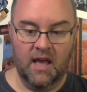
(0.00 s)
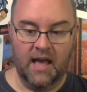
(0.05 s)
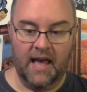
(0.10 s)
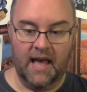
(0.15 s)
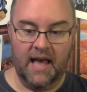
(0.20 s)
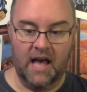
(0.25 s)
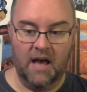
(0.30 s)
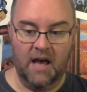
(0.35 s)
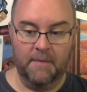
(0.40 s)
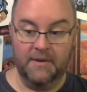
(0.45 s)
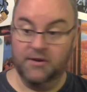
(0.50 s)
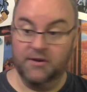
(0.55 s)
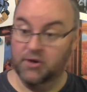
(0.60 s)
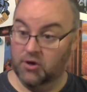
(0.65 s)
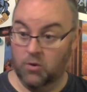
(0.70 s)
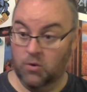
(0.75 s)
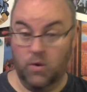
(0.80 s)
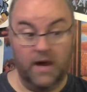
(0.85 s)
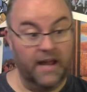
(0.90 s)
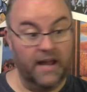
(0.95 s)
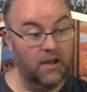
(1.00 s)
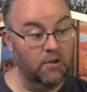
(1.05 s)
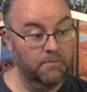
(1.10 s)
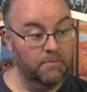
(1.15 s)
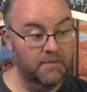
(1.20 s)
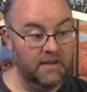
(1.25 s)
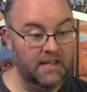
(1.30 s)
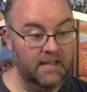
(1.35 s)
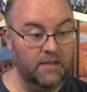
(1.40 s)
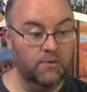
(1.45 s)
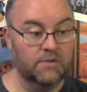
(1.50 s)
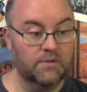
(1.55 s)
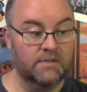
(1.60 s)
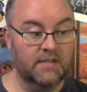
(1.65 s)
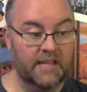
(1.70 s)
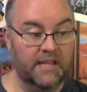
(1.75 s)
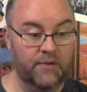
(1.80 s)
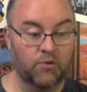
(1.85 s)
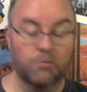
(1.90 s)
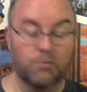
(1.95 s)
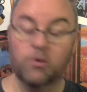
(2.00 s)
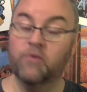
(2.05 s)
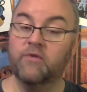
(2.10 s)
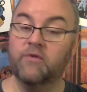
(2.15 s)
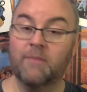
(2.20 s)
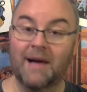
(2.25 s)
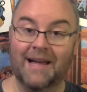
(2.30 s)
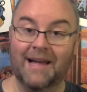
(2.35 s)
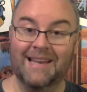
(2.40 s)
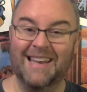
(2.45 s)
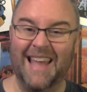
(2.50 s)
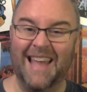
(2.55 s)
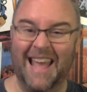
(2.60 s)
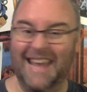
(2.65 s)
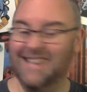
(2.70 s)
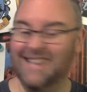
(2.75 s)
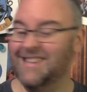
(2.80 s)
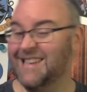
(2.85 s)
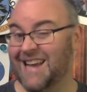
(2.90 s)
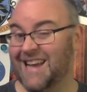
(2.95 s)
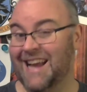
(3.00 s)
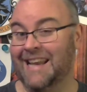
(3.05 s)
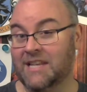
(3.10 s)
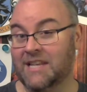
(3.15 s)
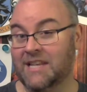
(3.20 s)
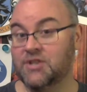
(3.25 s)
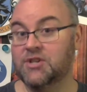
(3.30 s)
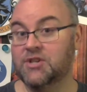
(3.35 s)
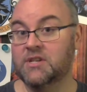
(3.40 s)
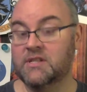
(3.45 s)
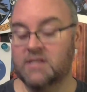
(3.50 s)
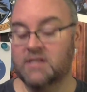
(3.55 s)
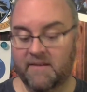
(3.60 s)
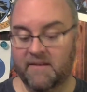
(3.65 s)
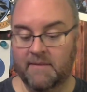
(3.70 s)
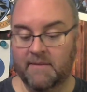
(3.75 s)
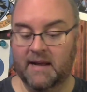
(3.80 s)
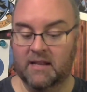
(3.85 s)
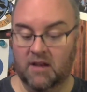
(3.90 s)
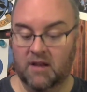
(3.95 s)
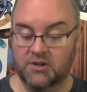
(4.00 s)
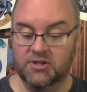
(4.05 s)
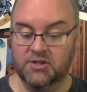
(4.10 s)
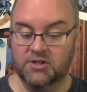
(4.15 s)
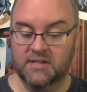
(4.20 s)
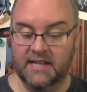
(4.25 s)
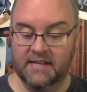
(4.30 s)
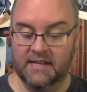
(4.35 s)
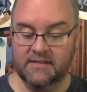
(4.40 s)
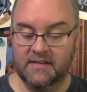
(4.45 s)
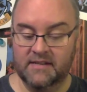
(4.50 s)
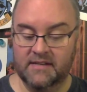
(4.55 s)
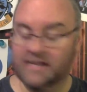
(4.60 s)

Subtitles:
it took a while, but he removed about 8 to 9 inches of my large intestine.